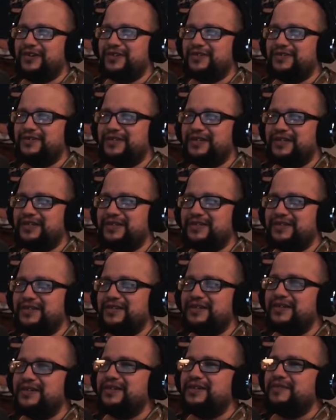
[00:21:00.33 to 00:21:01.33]
tokens
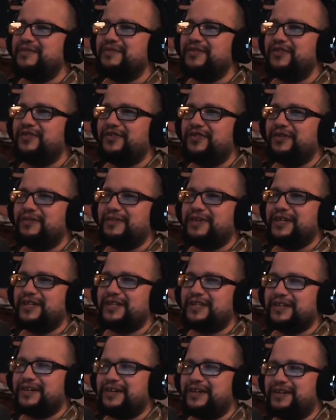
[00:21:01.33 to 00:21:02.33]
before we
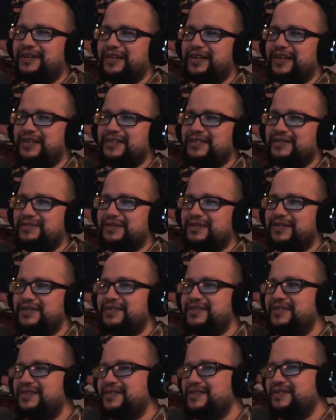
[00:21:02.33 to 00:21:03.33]
hit the holidays, especially
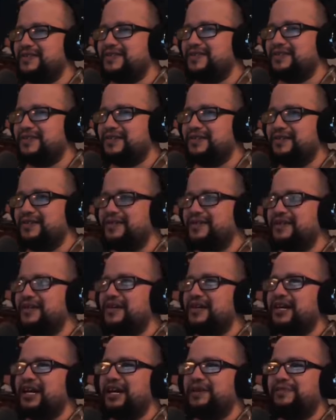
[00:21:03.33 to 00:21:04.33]
since this is a
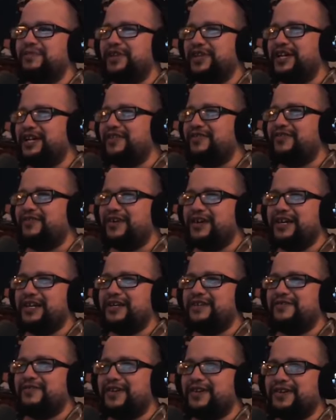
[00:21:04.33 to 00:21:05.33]
Black
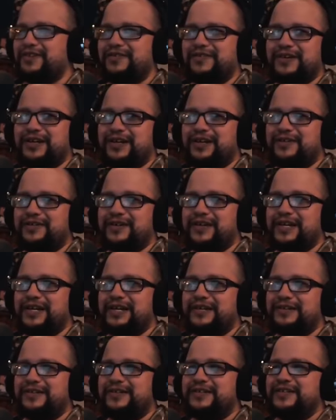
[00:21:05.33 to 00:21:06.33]
Friday event going on right
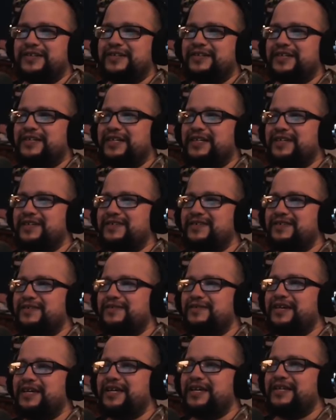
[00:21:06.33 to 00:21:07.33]
now that gives
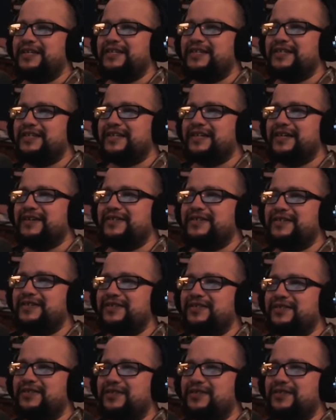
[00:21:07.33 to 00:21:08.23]
you a discounted